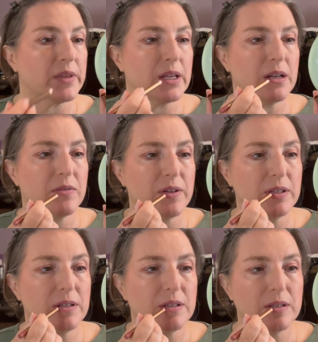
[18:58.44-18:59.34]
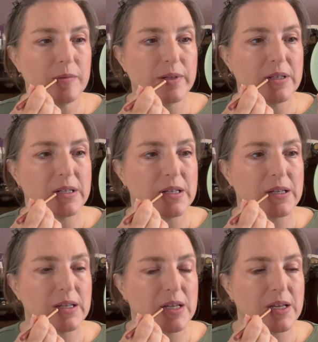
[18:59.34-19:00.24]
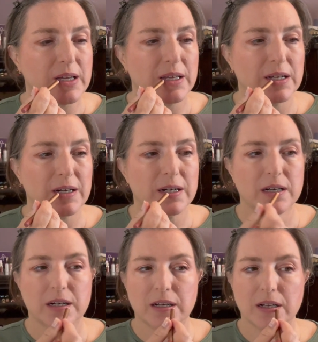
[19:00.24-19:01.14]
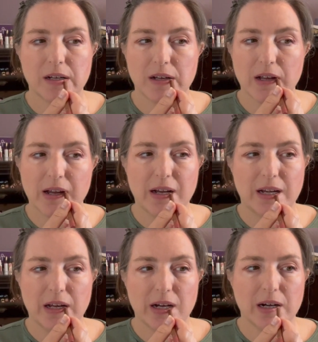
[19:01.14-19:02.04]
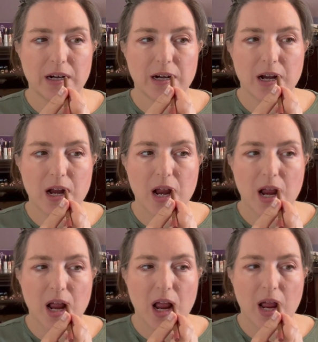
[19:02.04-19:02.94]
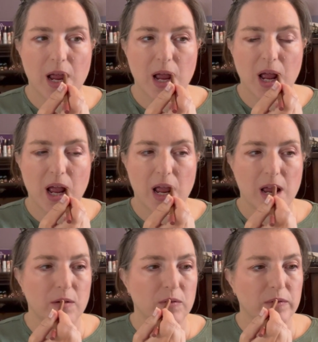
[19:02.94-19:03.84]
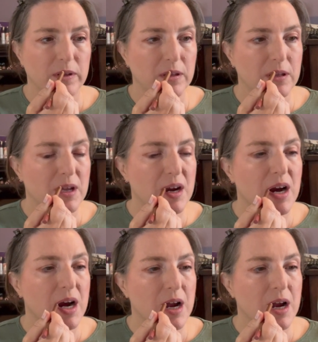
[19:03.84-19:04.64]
And I filled in a little bit here and here, and I'll fill in there.